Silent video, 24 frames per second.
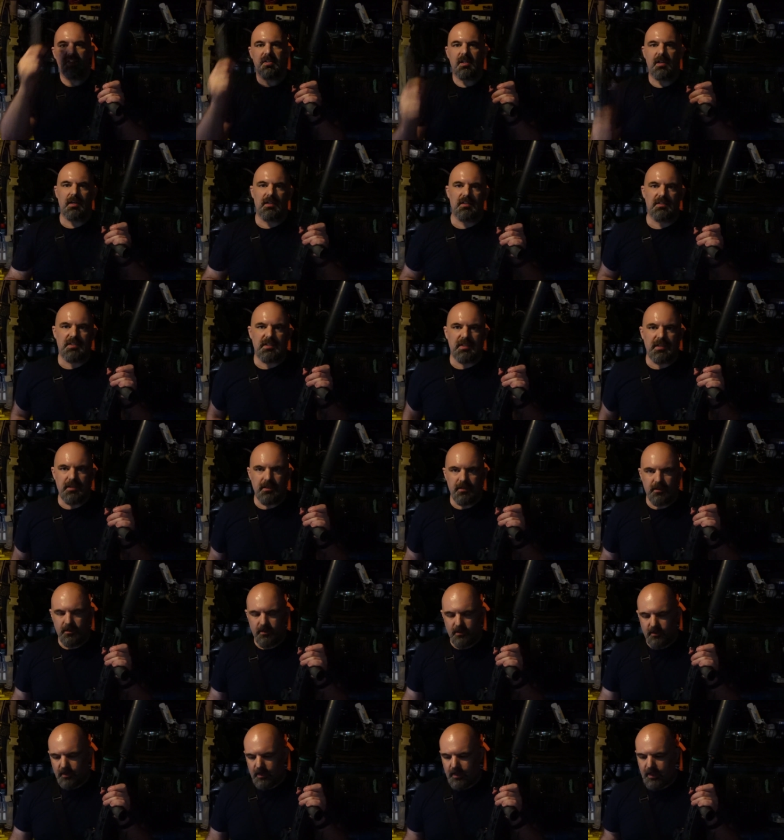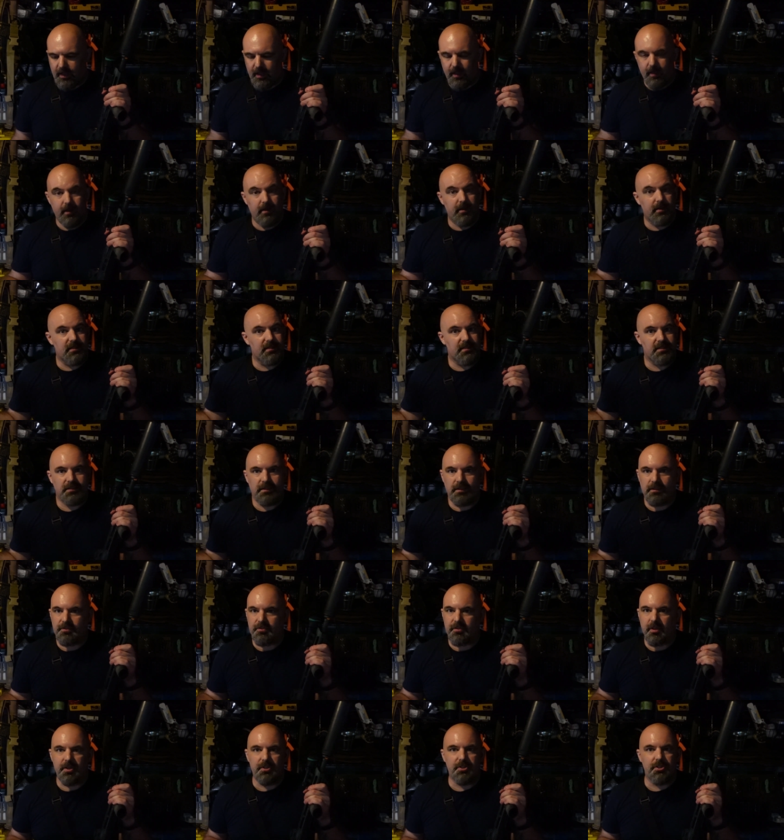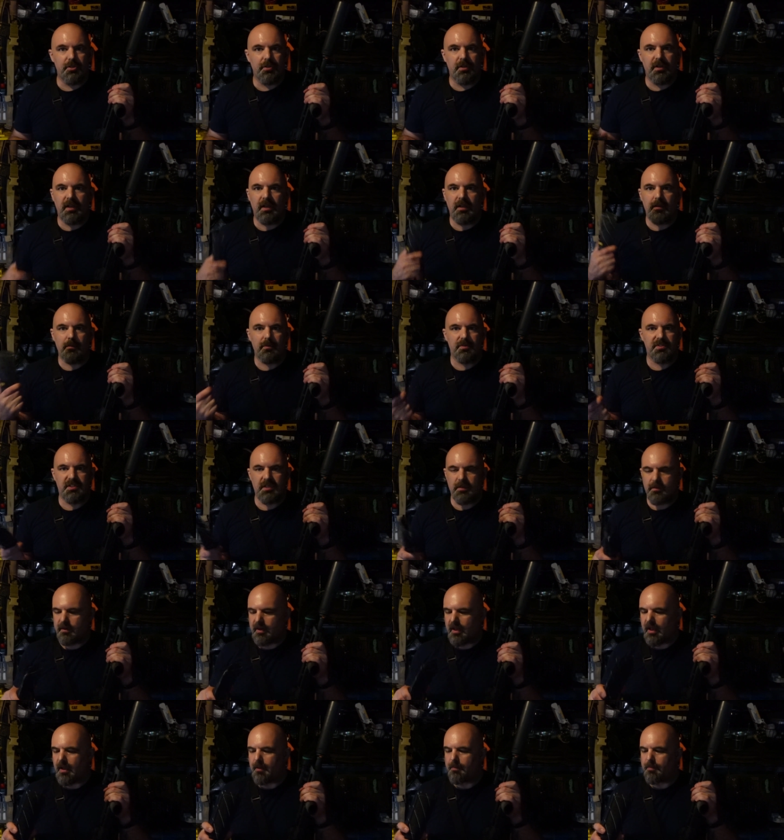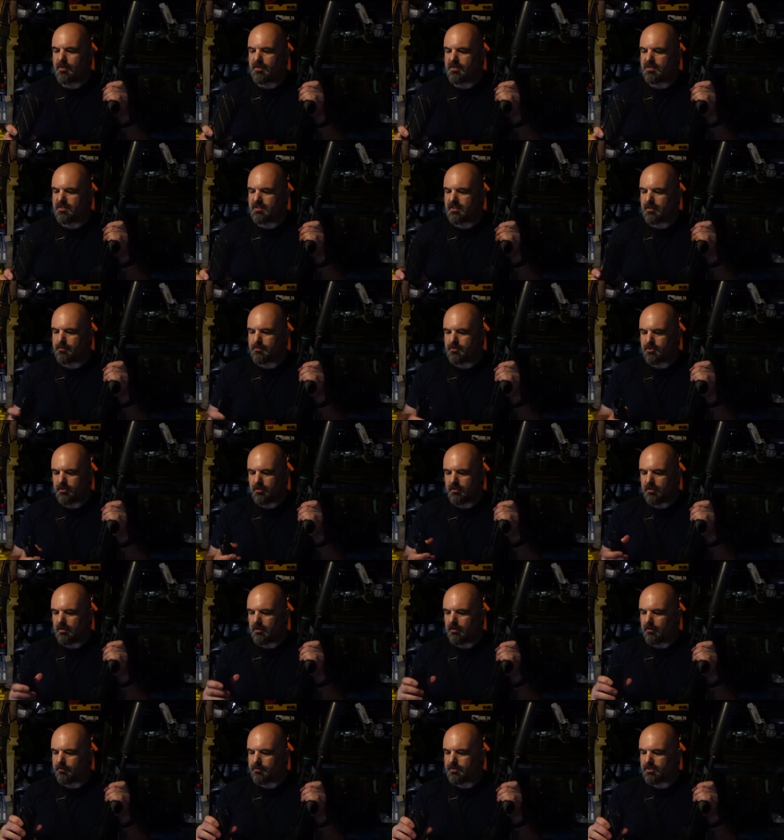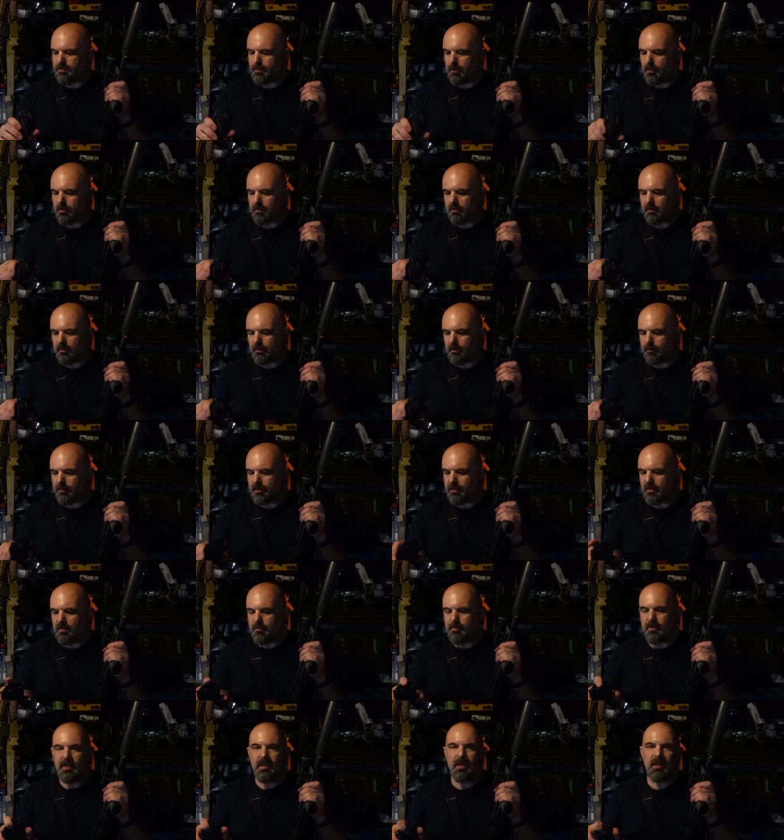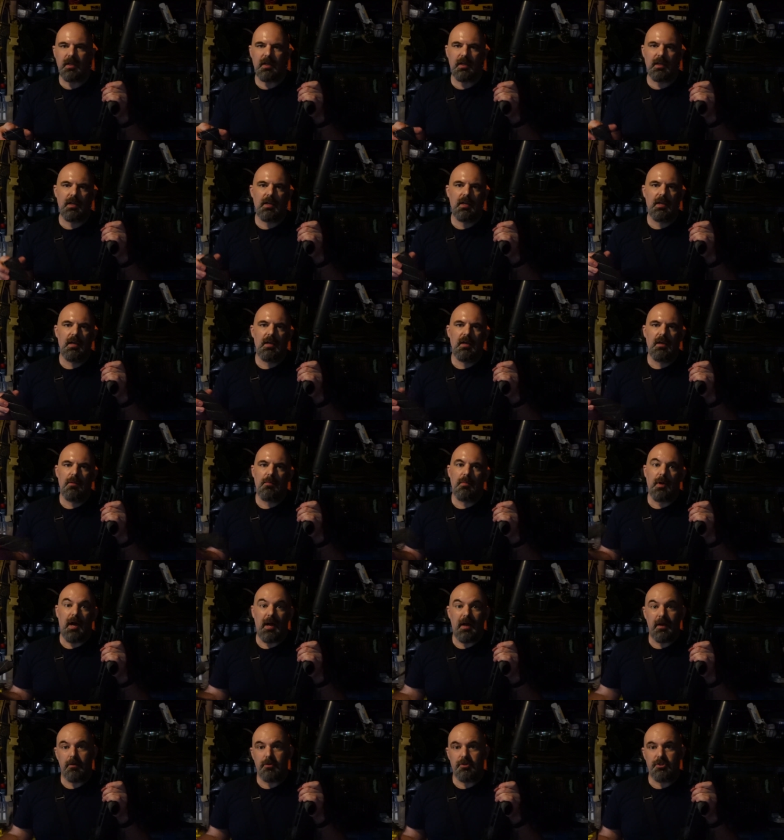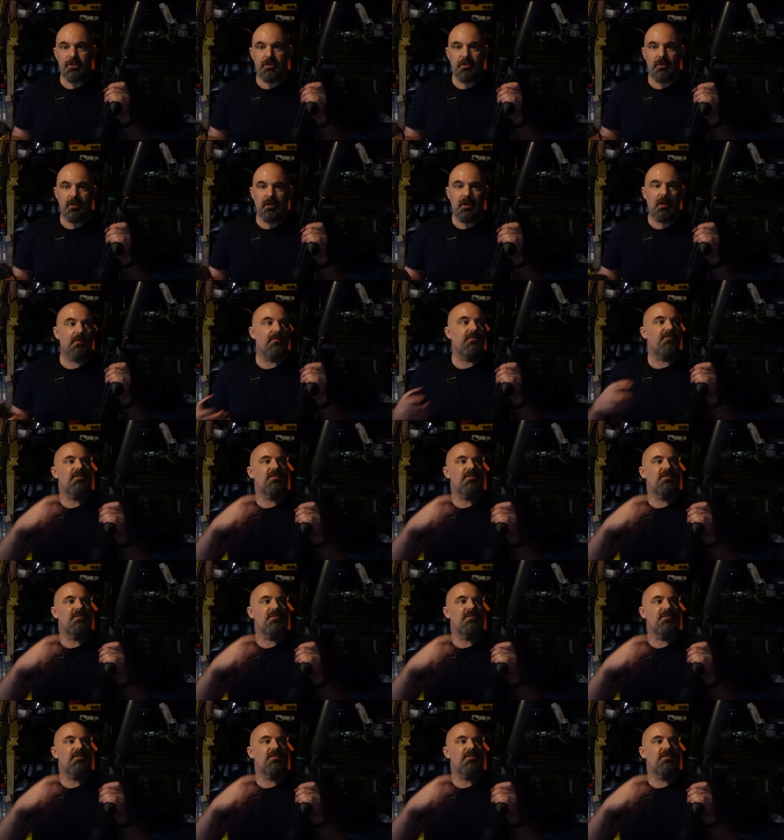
onto here, and I'll try shooting it. We'll see what happens. I'm sure it'll smoke a little bit in the beginning. I don't shoot enough